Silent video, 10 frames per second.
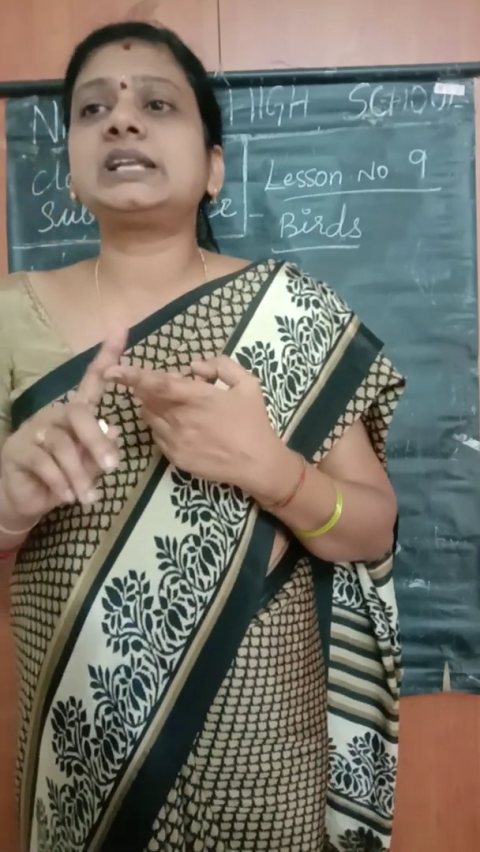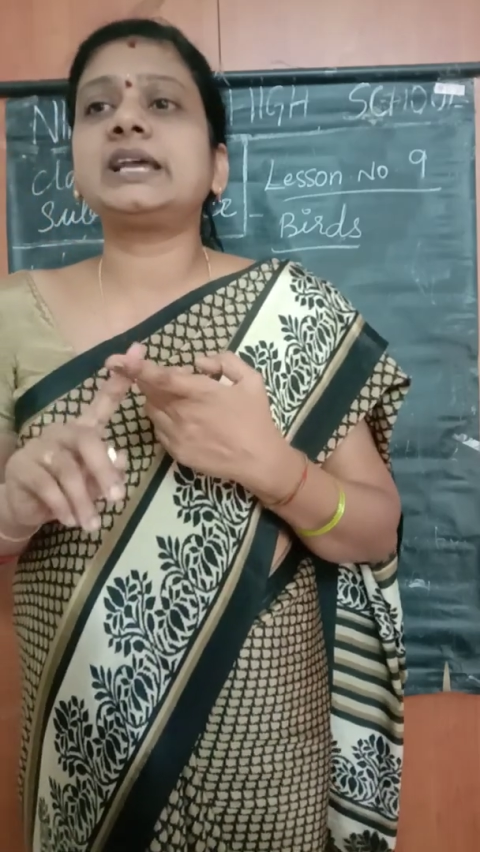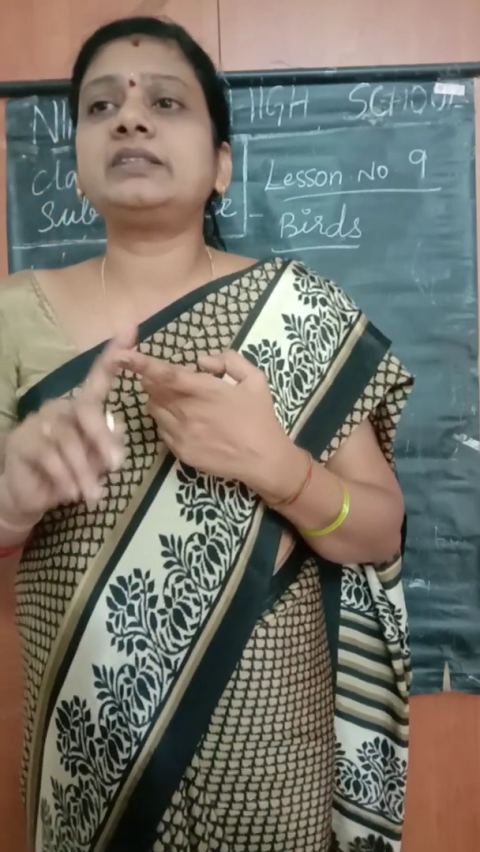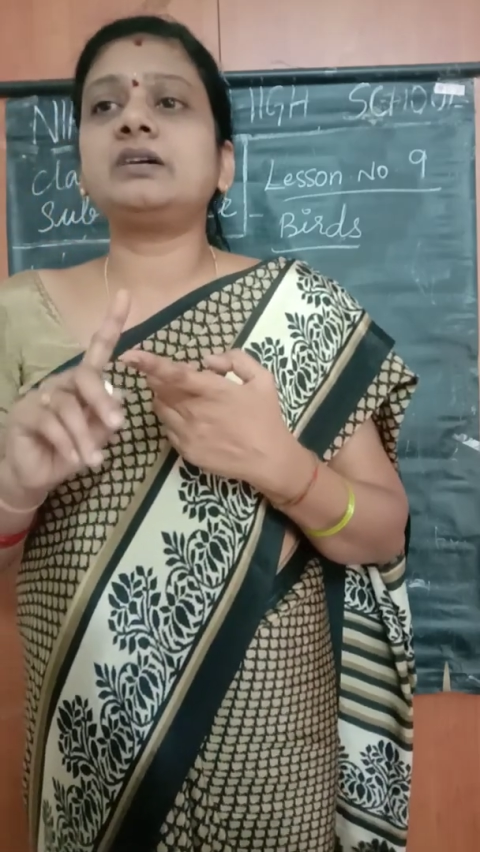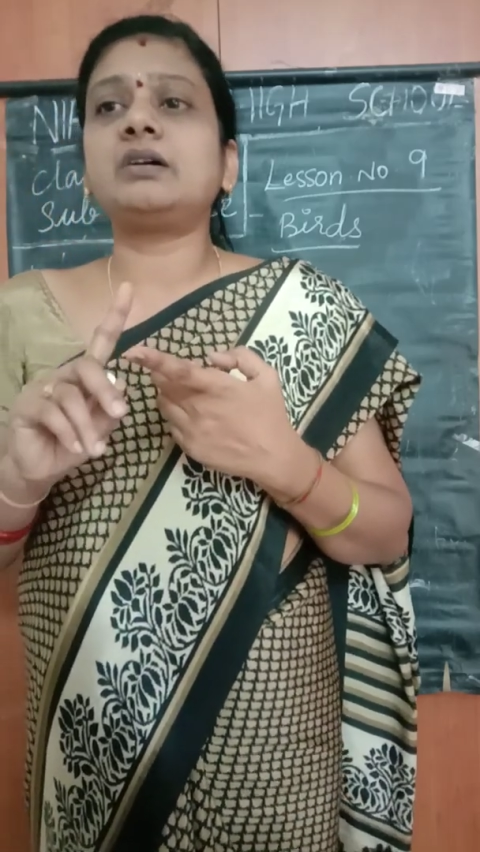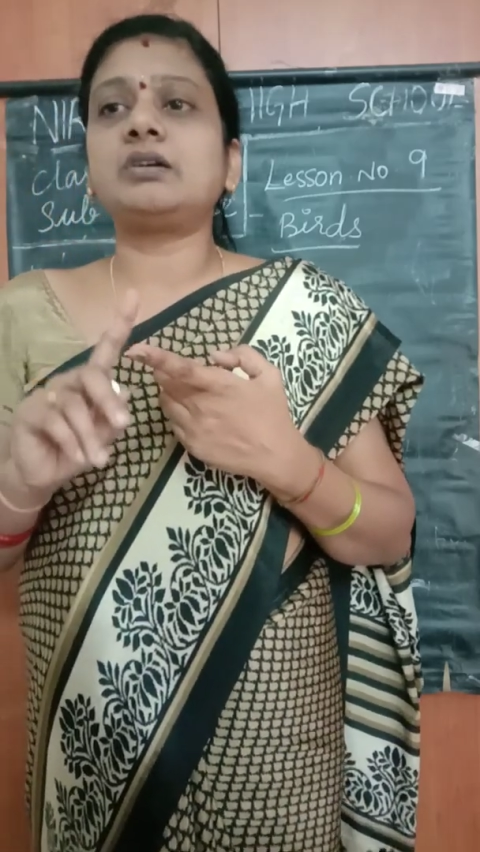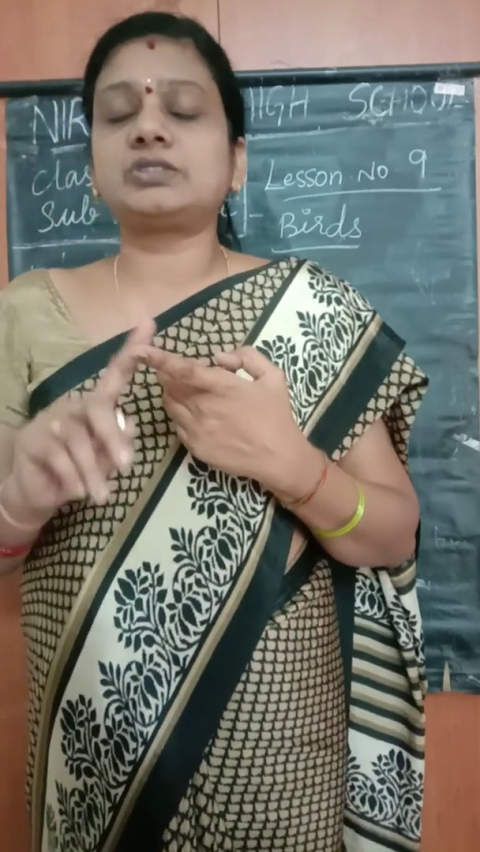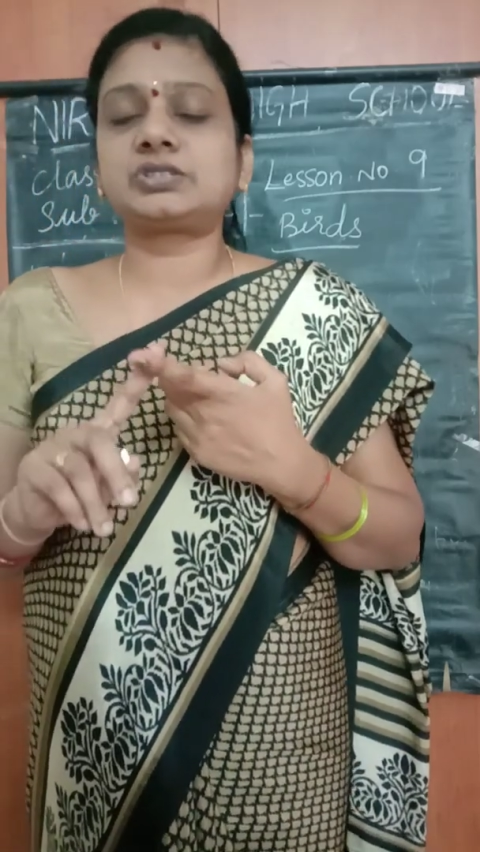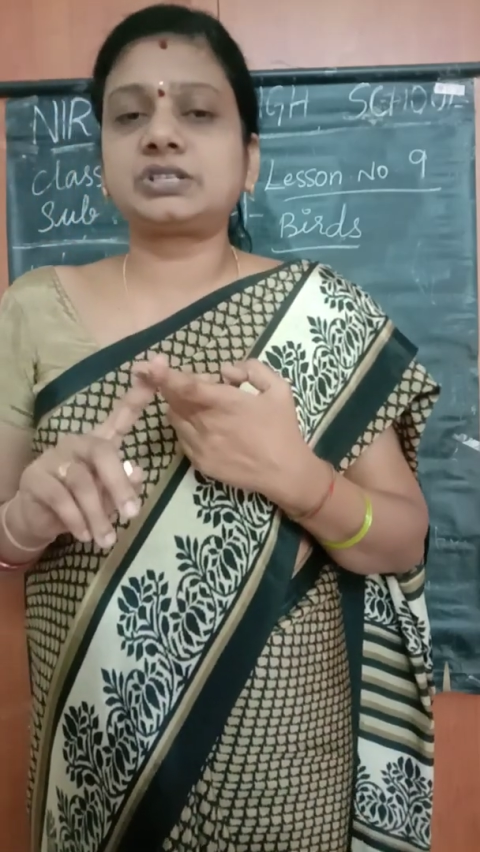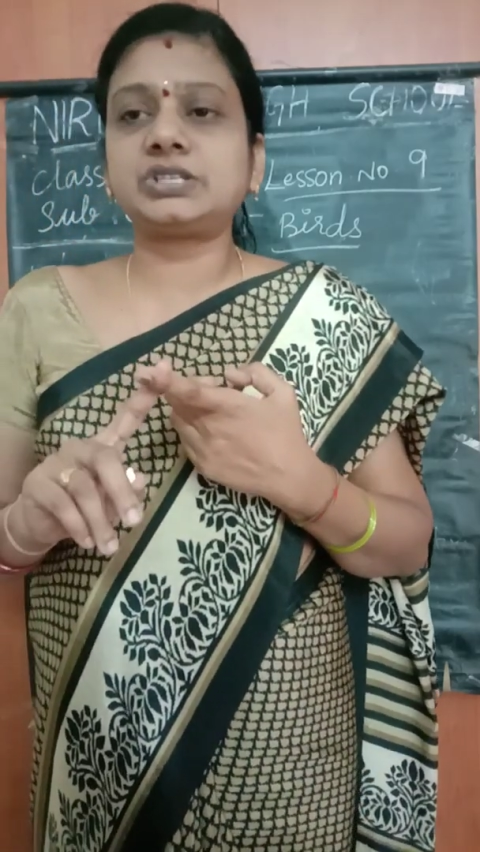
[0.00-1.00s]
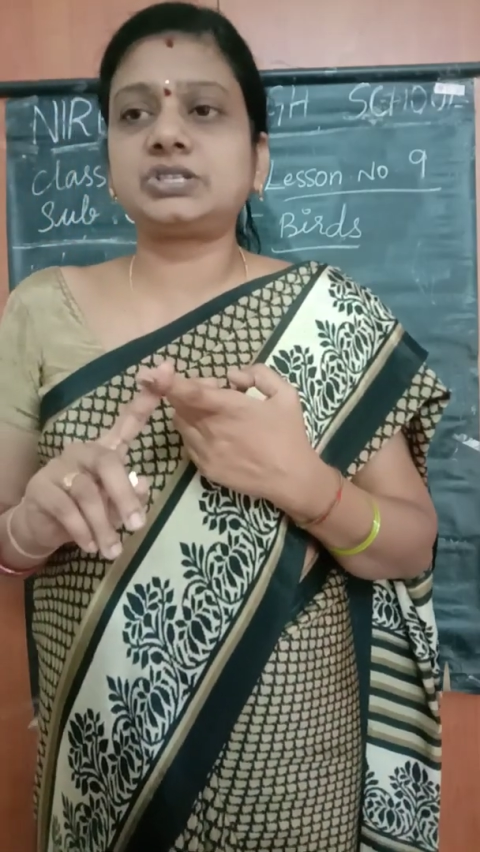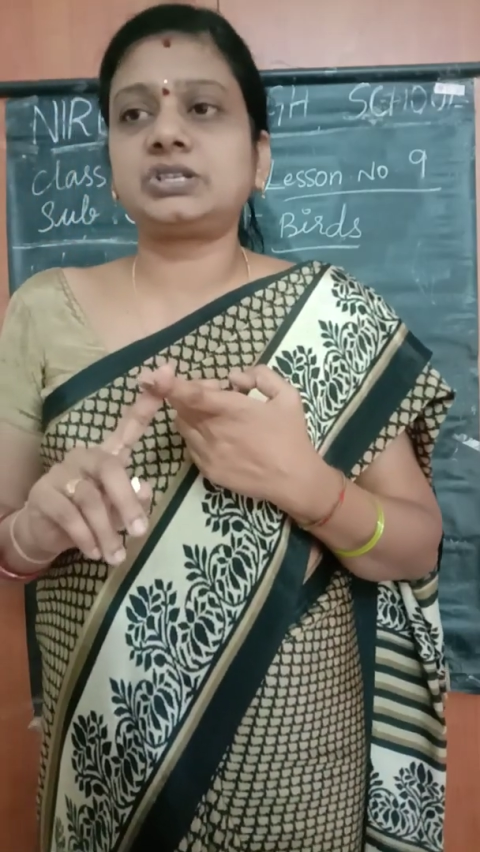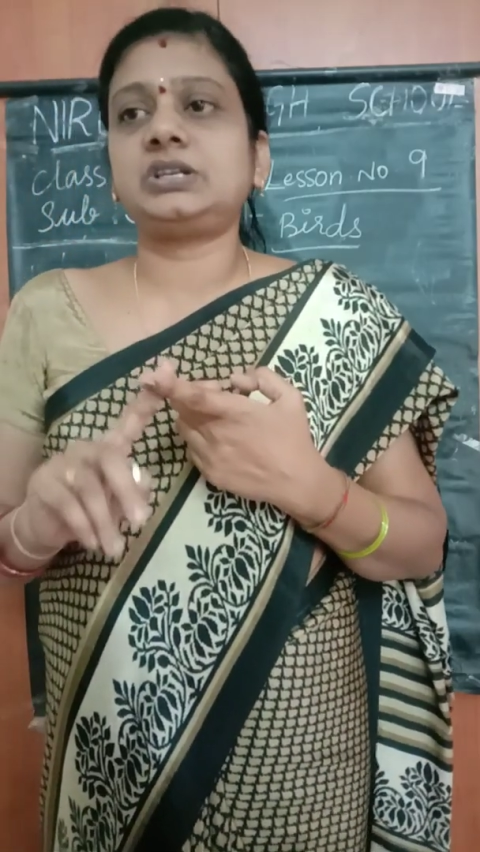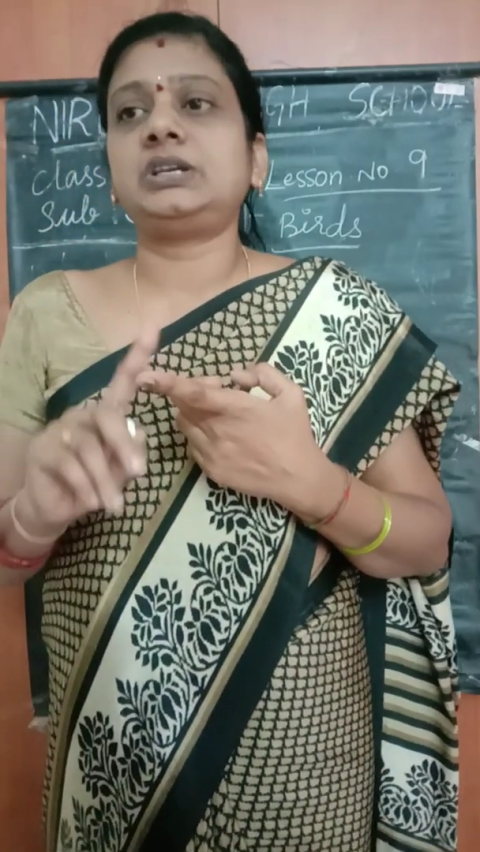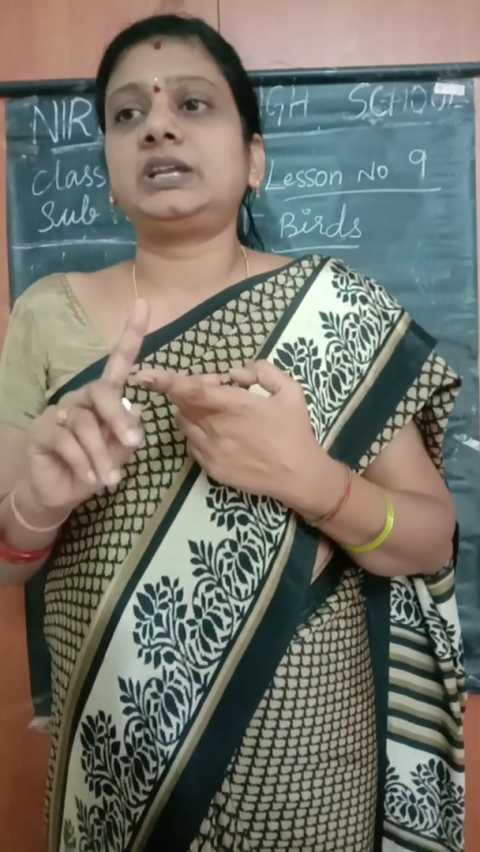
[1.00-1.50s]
like the ostrich